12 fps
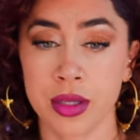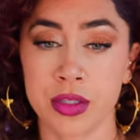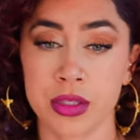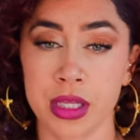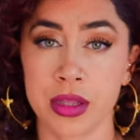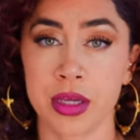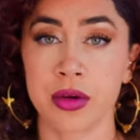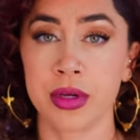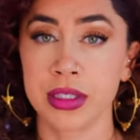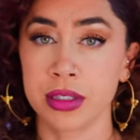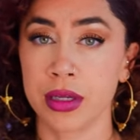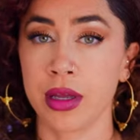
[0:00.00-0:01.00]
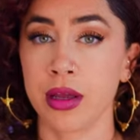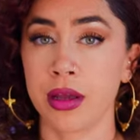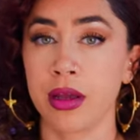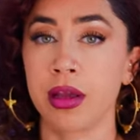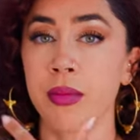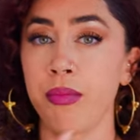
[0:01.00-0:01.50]
So that there is a,
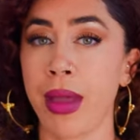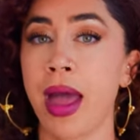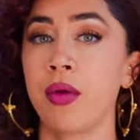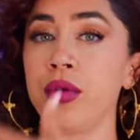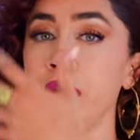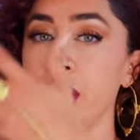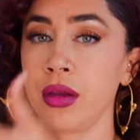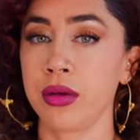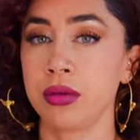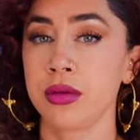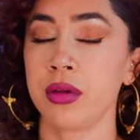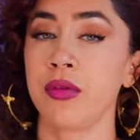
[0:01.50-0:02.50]
a compounding